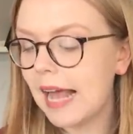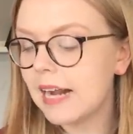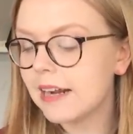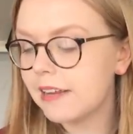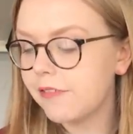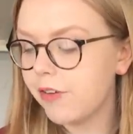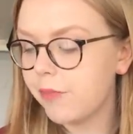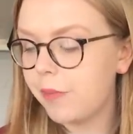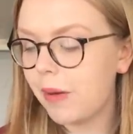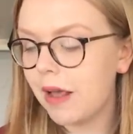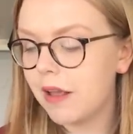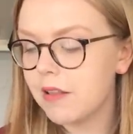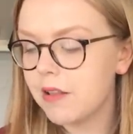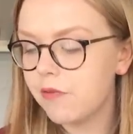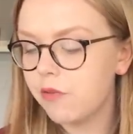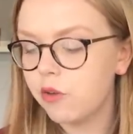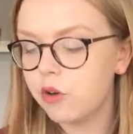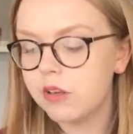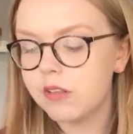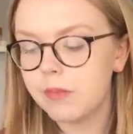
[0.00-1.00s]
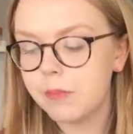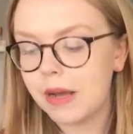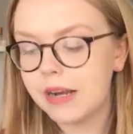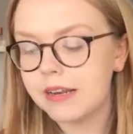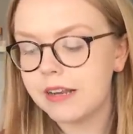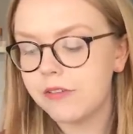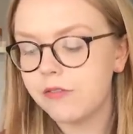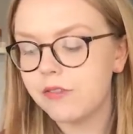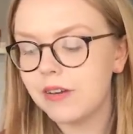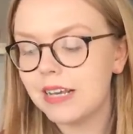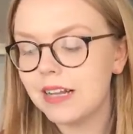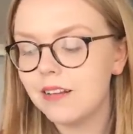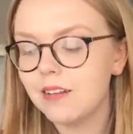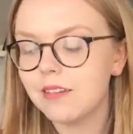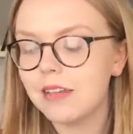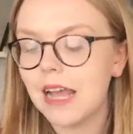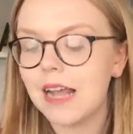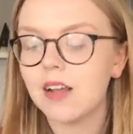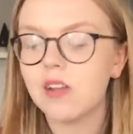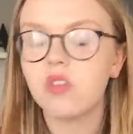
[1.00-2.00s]
active and passive voice, semantic
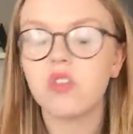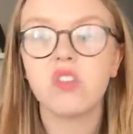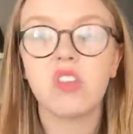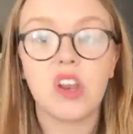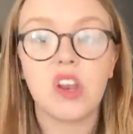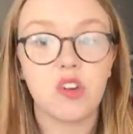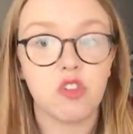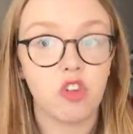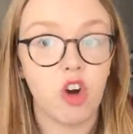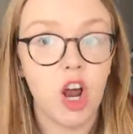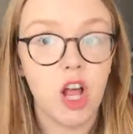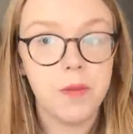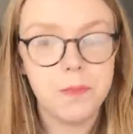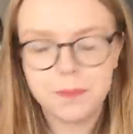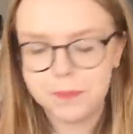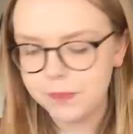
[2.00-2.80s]
fields, etc.